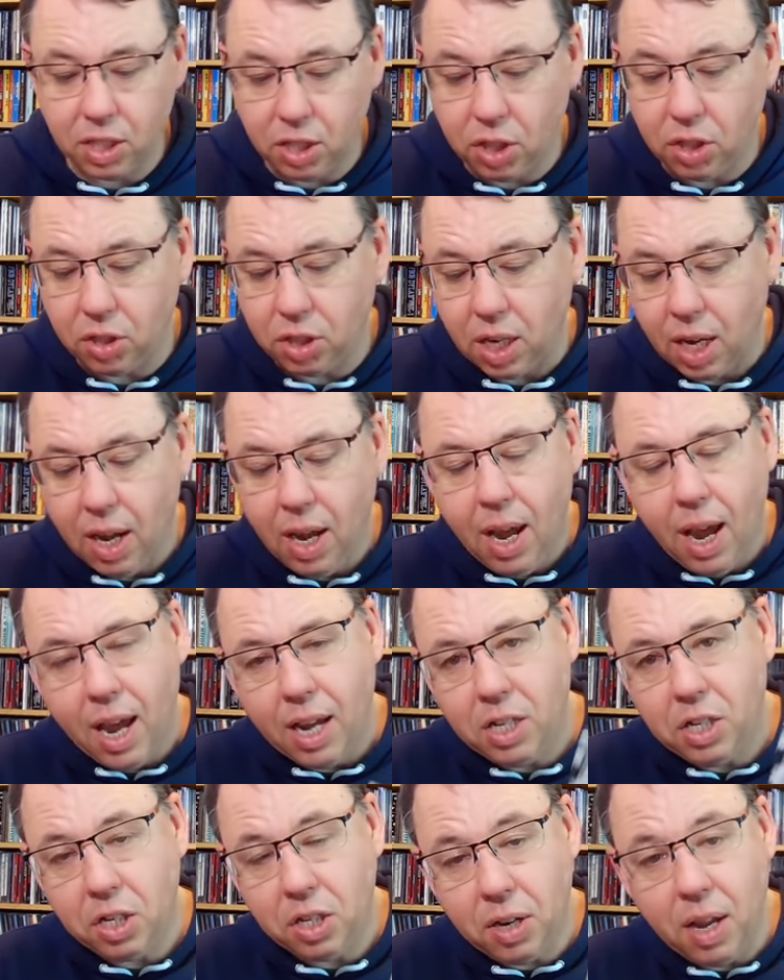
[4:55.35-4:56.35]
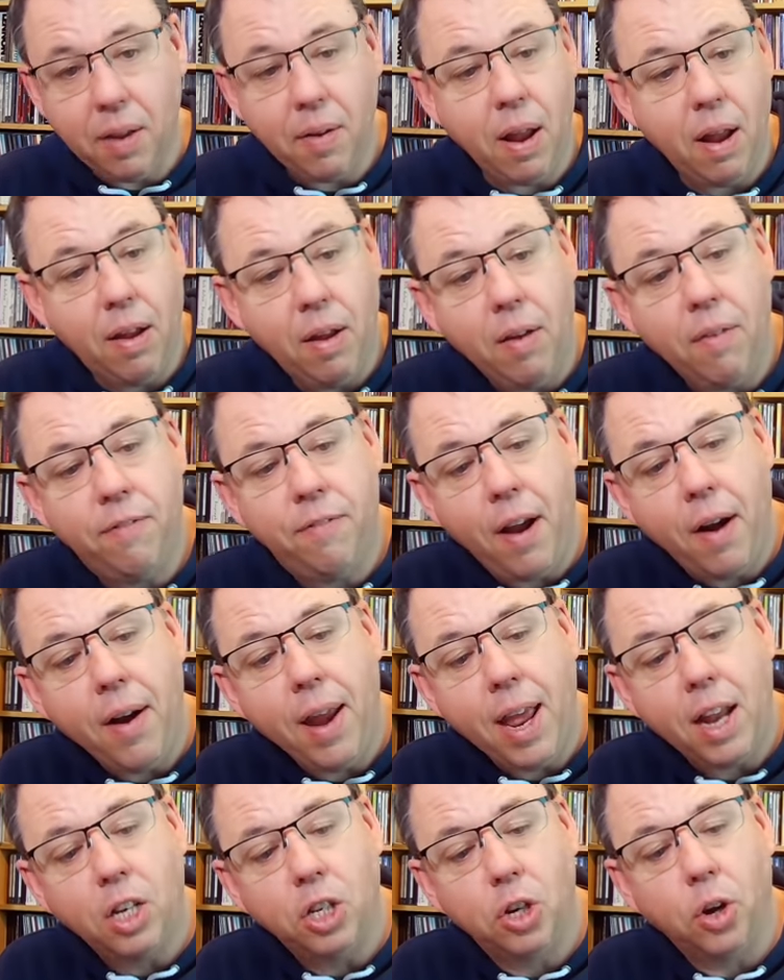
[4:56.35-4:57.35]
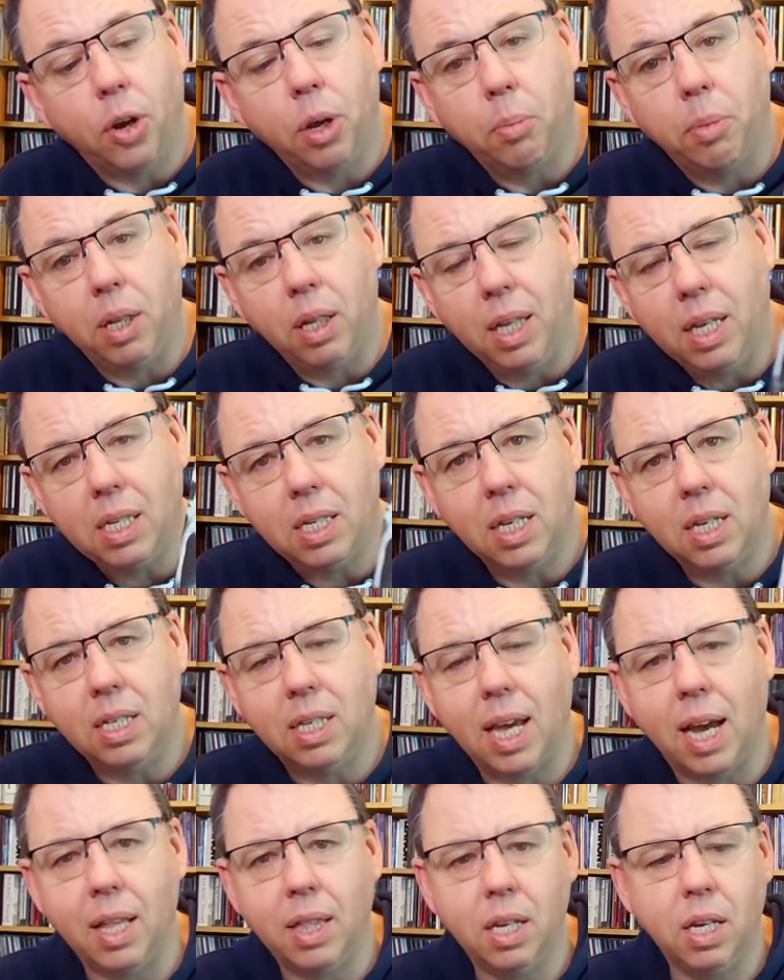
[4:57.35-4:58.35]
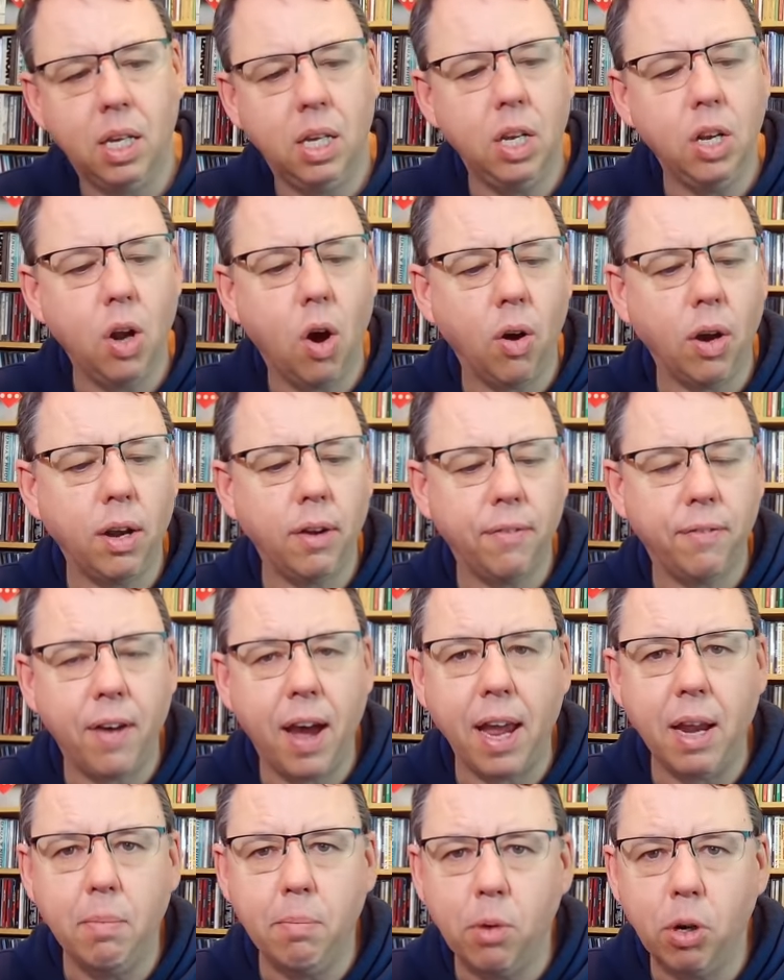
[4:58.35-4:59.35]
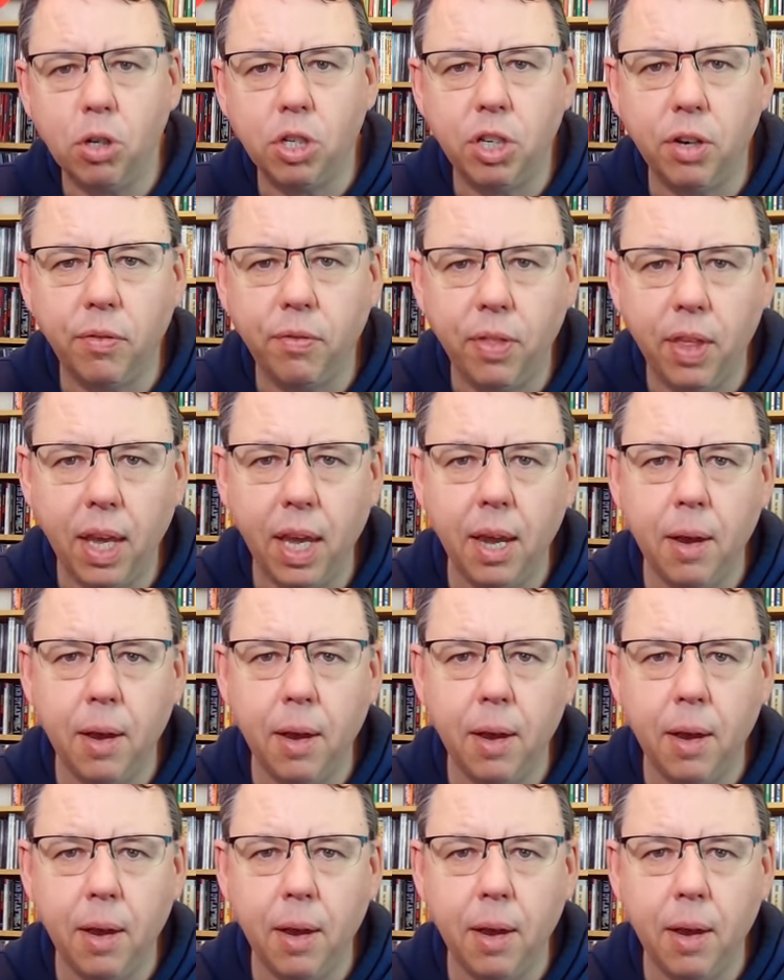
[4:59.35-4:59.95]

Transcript: It's just a very enjoyable listen, is that. You're not going to find much of